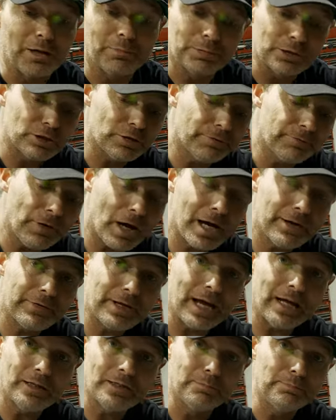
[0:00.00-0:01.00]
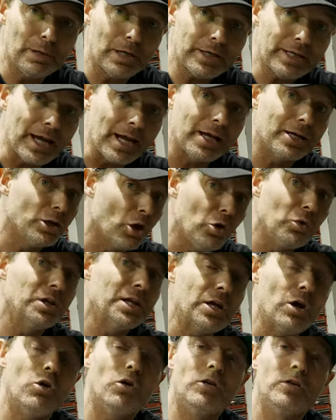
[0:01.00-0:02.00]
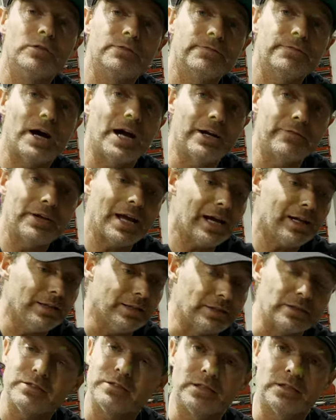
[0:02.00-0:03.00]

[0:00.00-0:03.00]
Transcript: but your five gallon bucket can only hold five gallons.